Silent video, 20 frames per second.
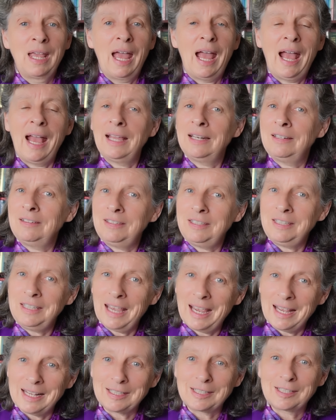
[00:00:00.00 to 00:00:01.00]
And
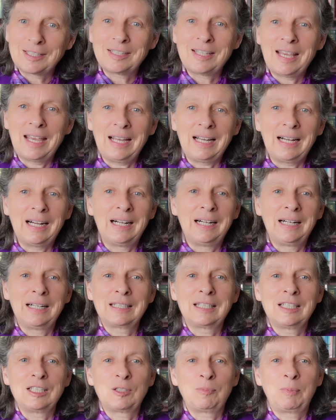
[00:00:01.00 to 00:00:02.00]
yes, there are
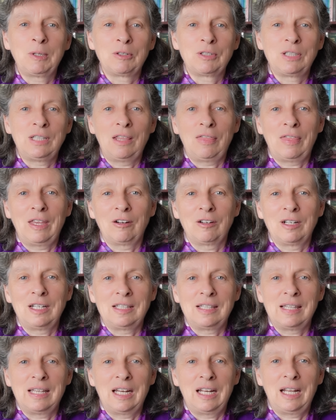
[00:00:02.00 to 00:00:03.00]
conspiracy
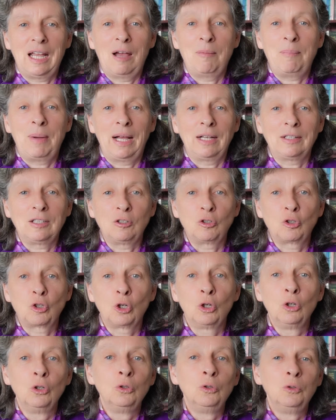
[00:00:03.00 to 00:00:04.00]
theories there about it
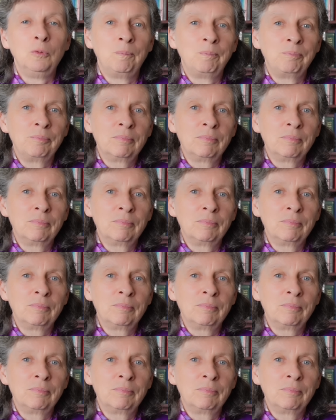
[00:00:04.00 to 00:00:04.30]
too.